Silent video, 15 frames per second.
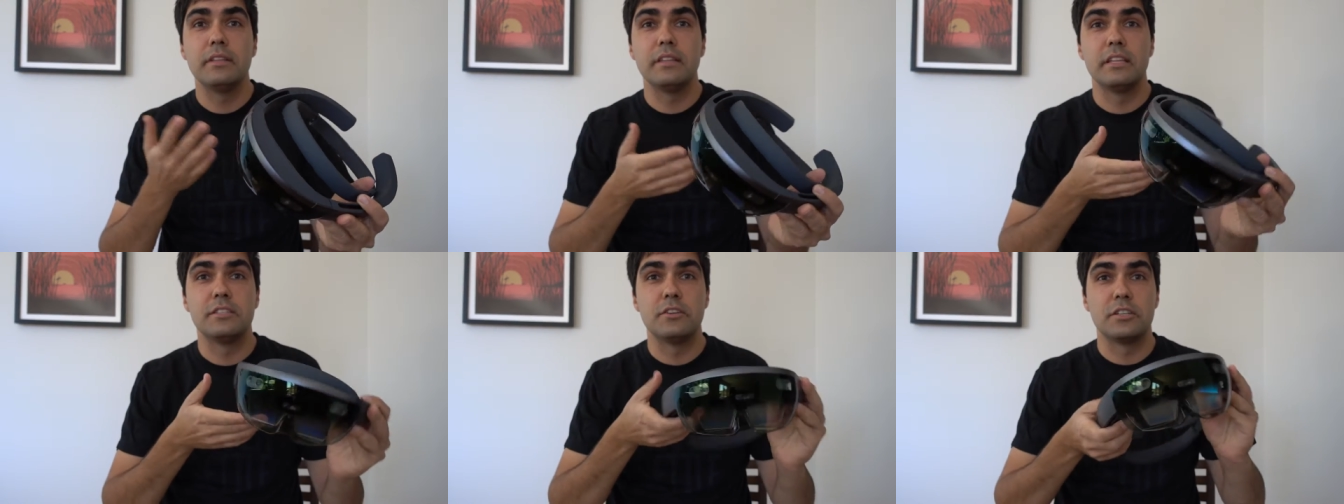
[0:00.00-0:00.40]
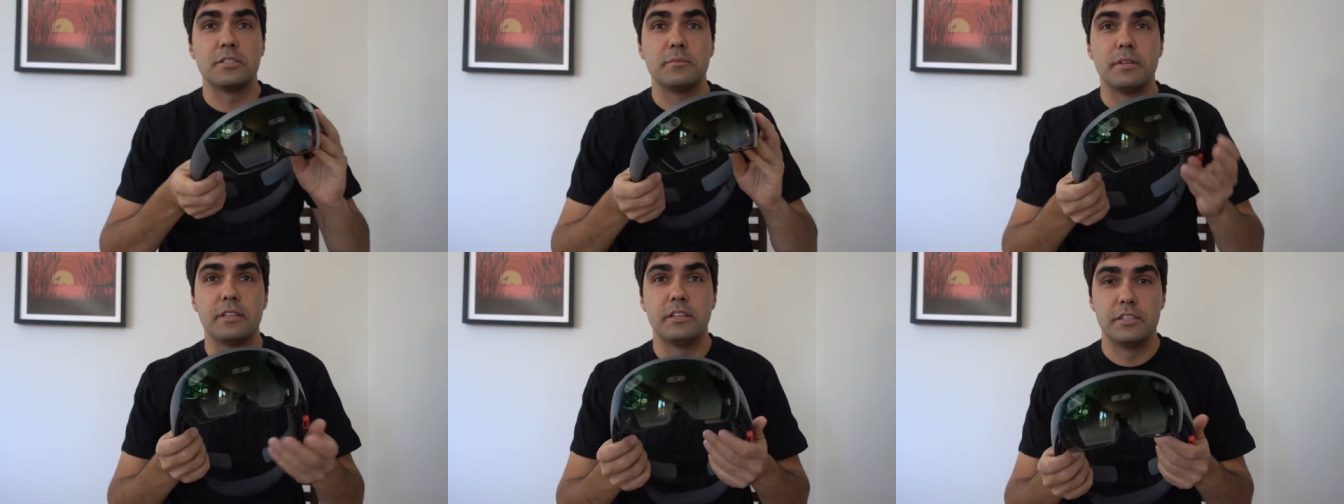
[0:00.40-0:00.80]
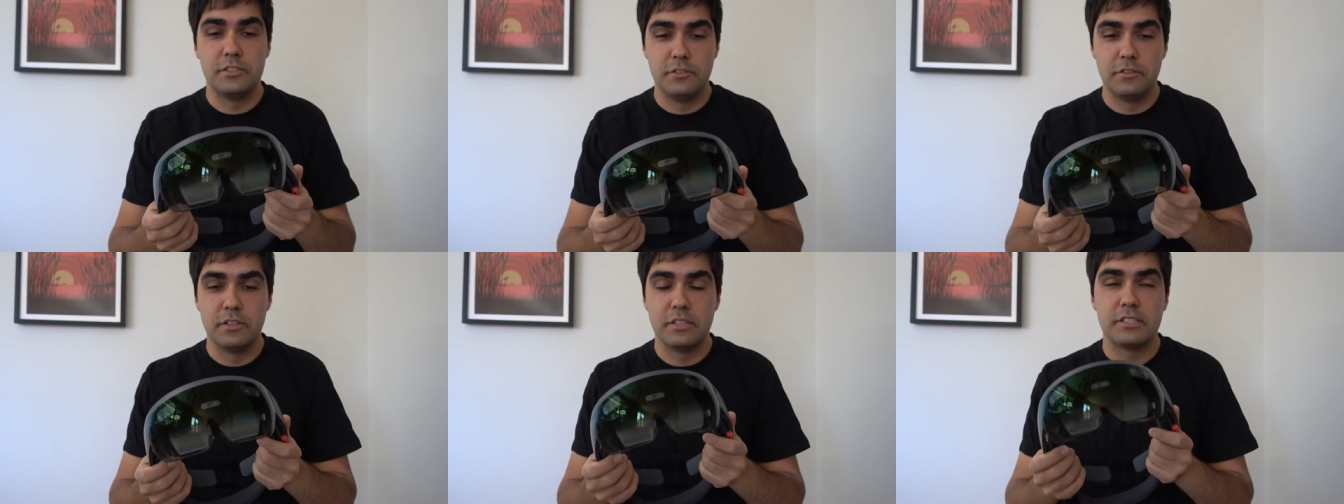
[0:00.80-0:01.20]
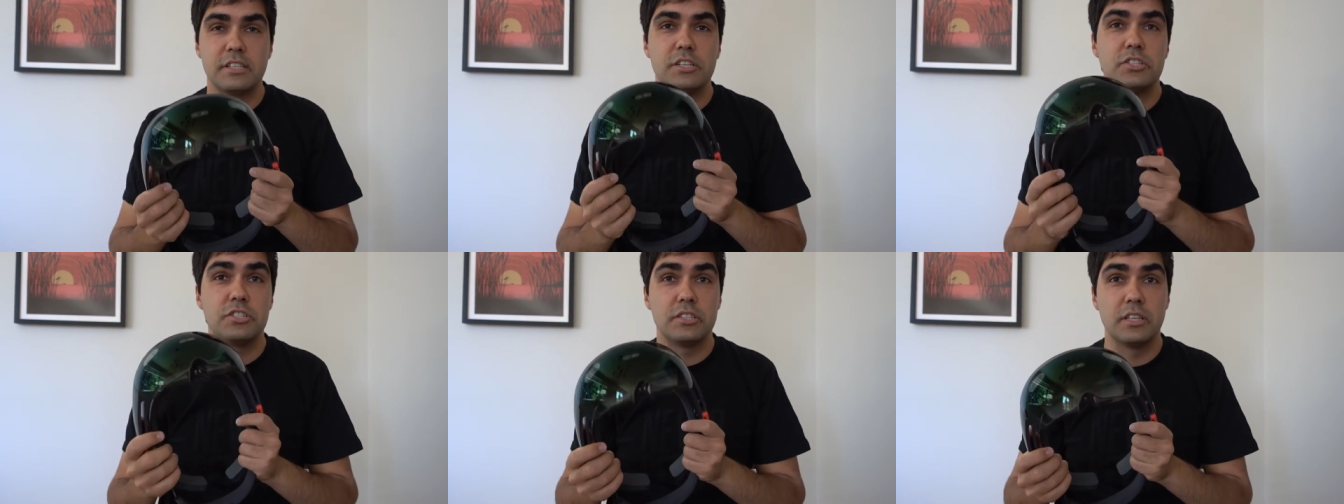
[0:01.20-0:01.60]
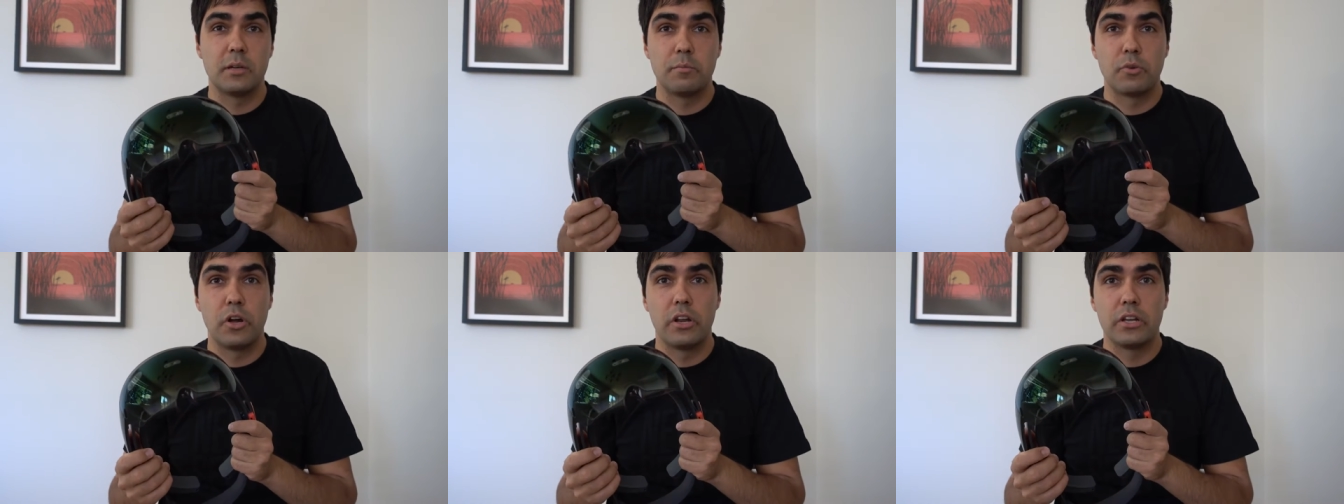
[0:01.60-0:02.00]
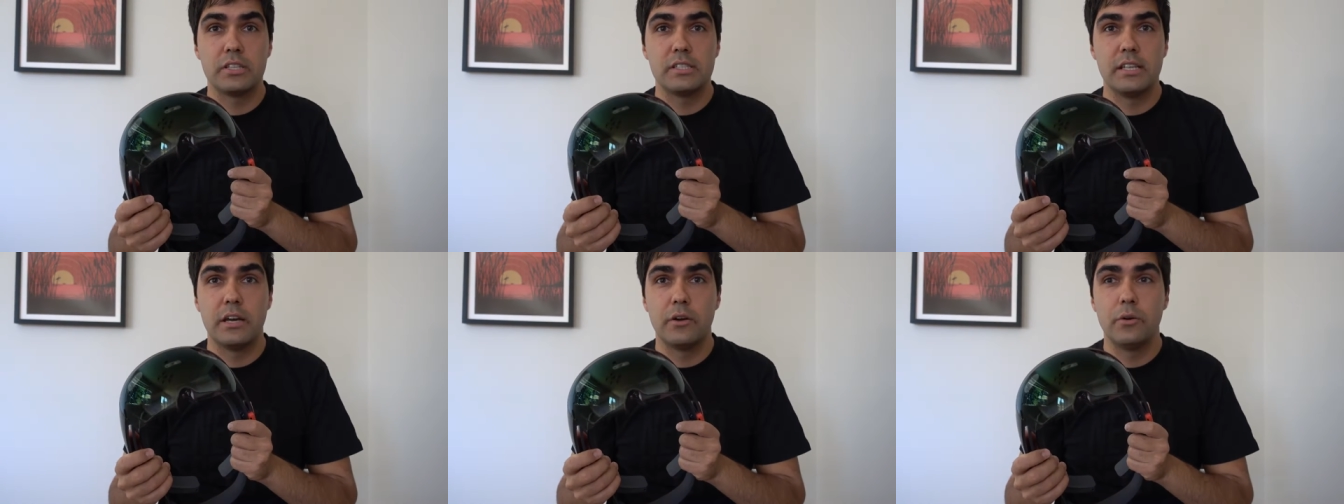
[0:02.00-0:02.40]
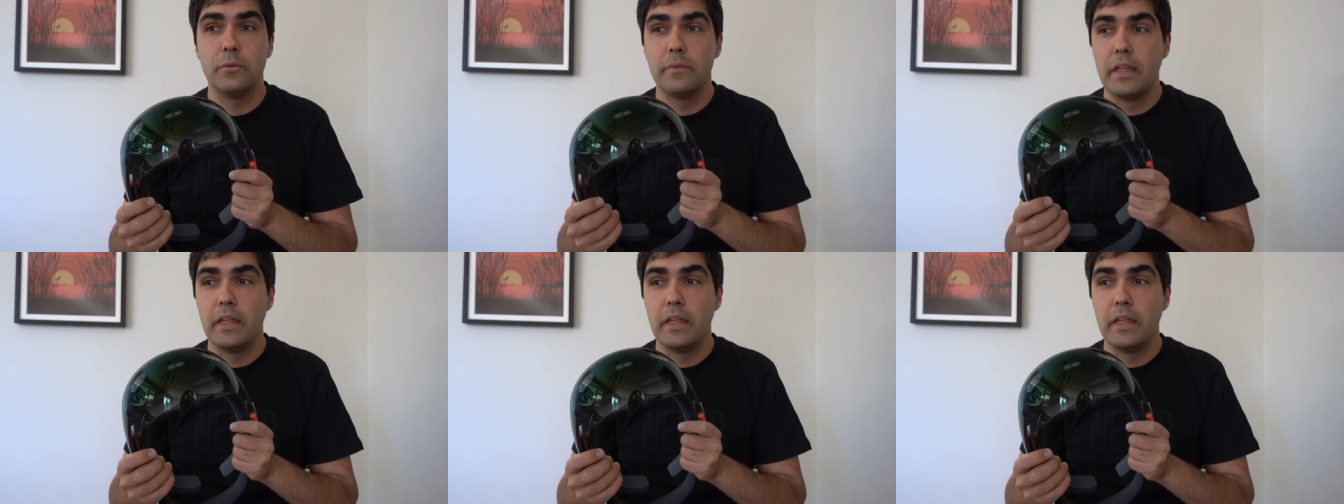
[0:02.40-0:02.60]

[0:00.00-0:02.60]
It's awesome that they're doing such slick products now.